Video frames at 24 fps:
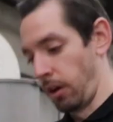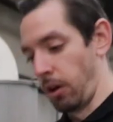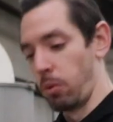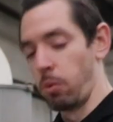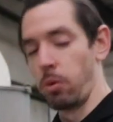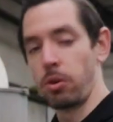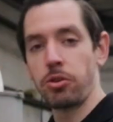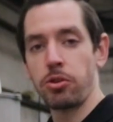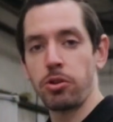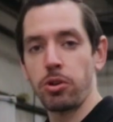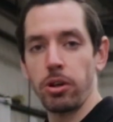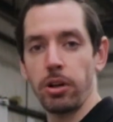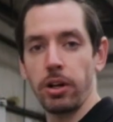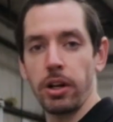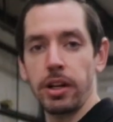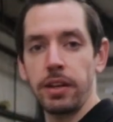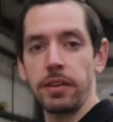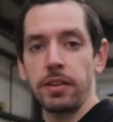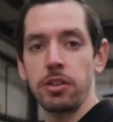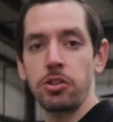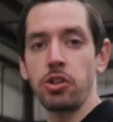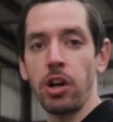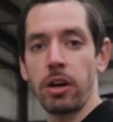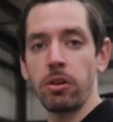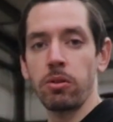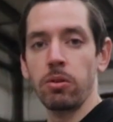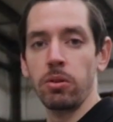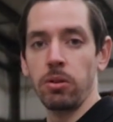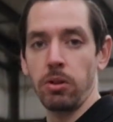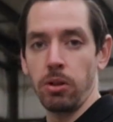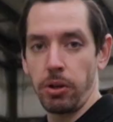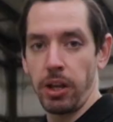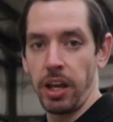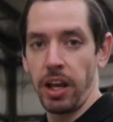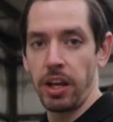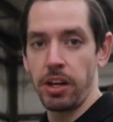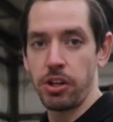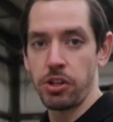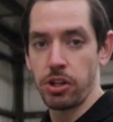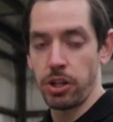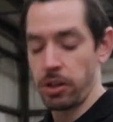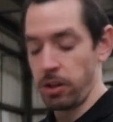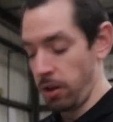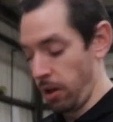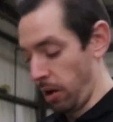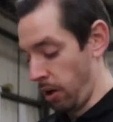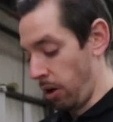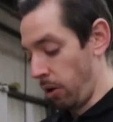Once you're in the general
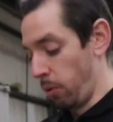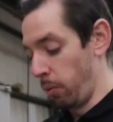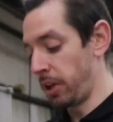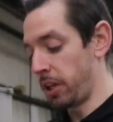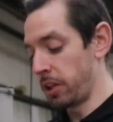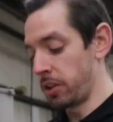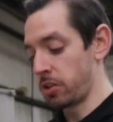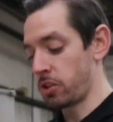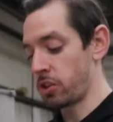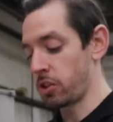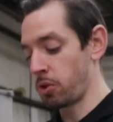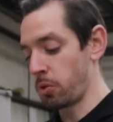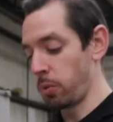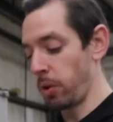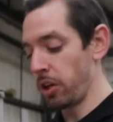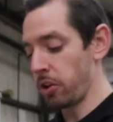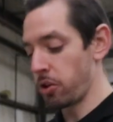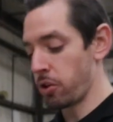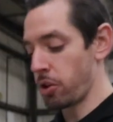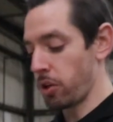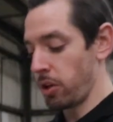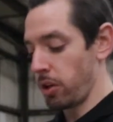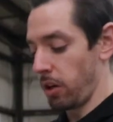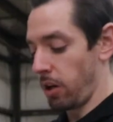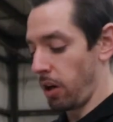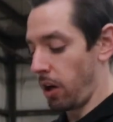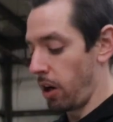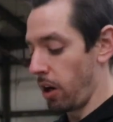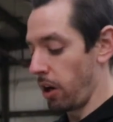location, we can switch